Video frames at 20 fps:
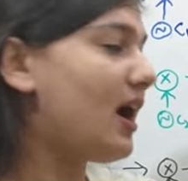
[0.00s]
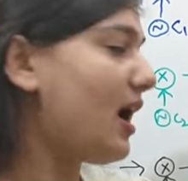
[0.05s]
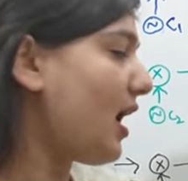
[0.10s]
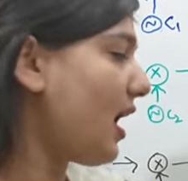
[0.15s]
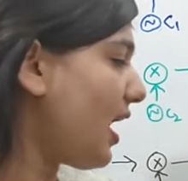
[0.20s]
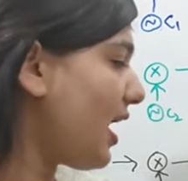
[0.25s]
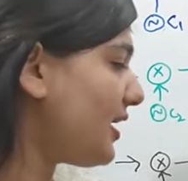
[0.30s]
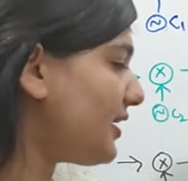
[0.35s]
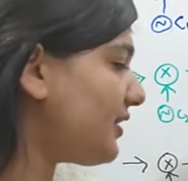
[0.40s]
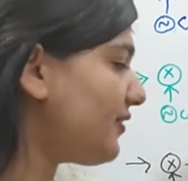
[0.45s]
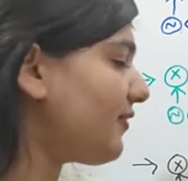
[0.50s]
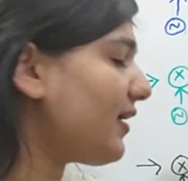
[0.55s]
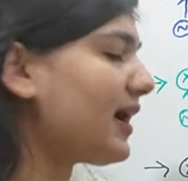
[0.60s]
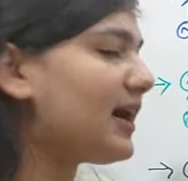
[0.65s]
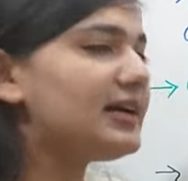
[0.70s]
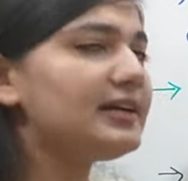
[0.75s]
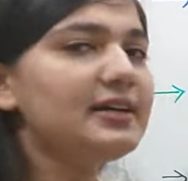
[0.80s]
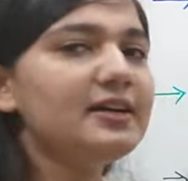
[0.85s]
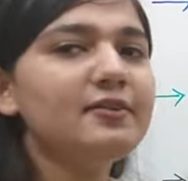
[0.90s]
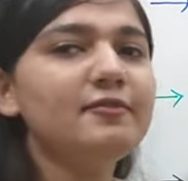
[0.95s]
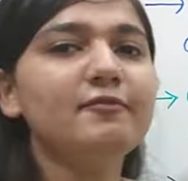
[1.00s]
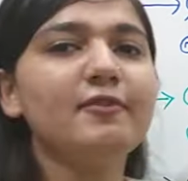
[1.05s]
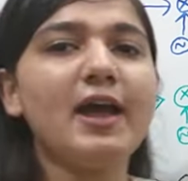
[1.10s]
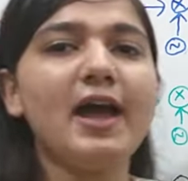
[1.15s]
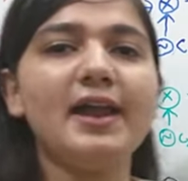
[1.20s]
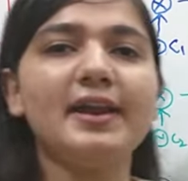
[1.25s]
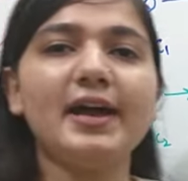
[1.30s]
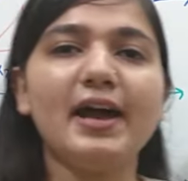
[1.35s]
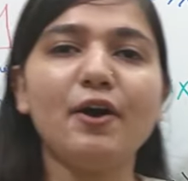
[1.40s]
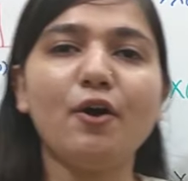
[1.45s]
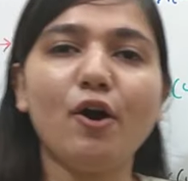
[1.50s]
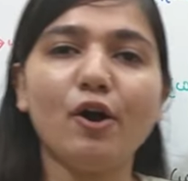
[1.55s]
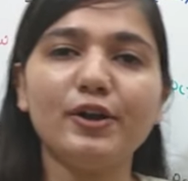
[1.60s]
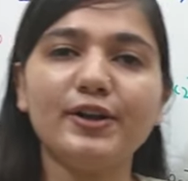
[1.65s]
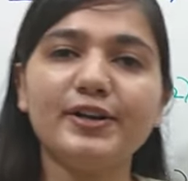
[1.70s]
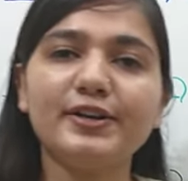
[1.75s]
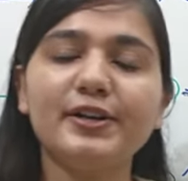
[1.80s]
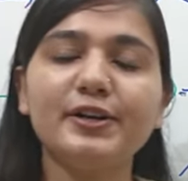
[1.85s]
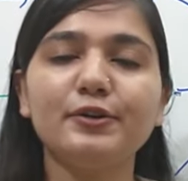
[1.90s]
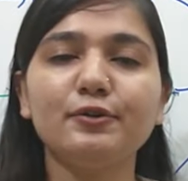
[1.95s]
are divided and I
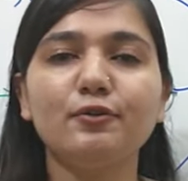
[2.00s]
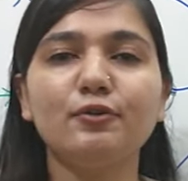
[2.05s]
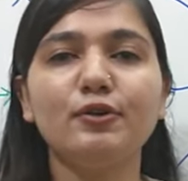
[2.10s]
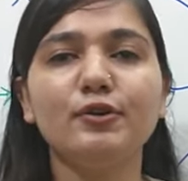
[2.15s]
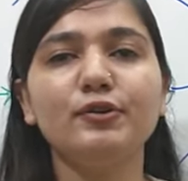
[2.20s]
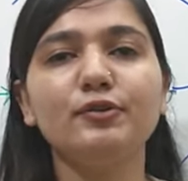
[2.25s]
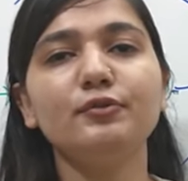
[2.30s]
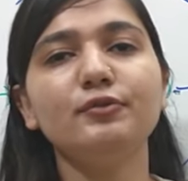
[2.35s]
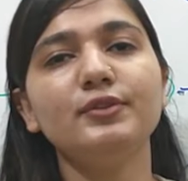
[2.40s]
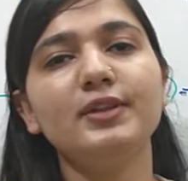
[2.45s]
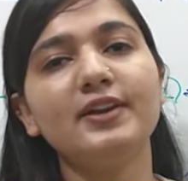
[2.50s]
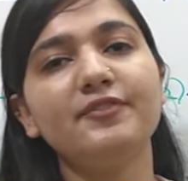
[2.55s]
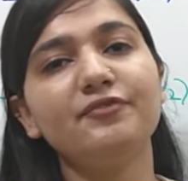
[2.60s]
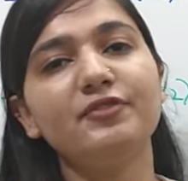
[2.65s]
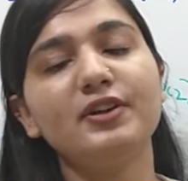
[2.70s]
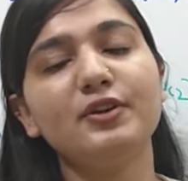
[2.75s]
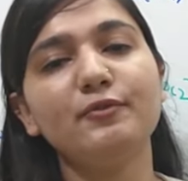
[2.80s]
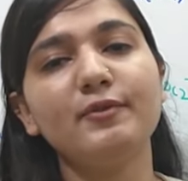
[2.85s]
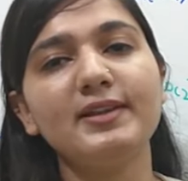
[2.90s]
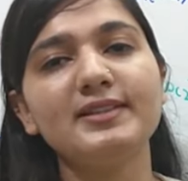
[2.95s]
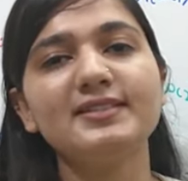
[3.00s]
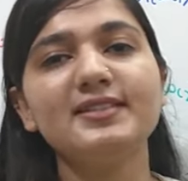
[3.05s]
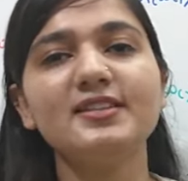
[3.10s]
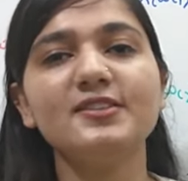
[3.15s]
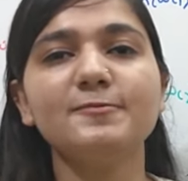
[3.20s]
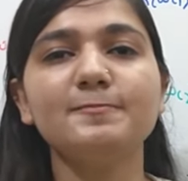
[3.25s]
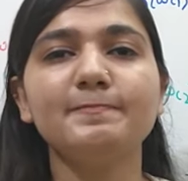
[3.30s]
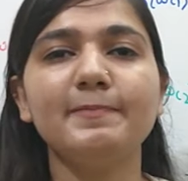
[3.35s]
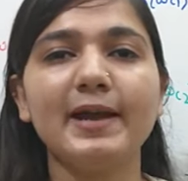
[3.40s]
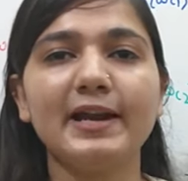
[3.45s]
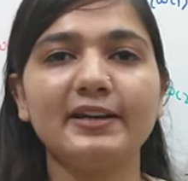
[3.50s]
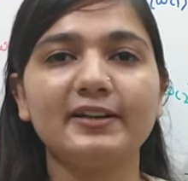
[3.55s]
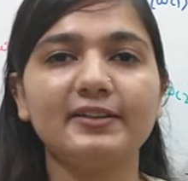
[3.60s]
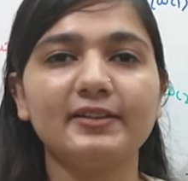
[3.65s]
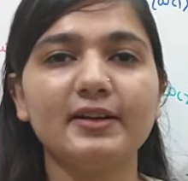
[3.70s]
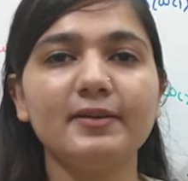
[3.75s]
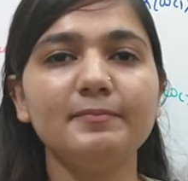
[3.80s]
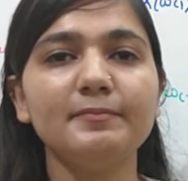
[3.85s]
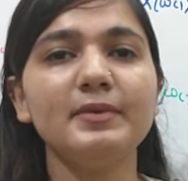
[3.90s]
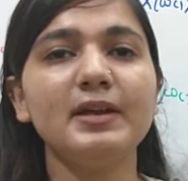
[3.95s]
already told you that frequency
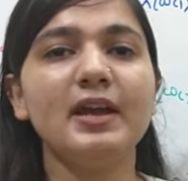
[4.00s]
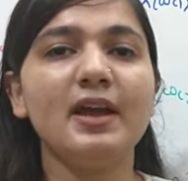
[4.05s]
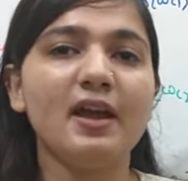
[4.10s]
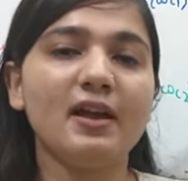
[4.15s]
spectrum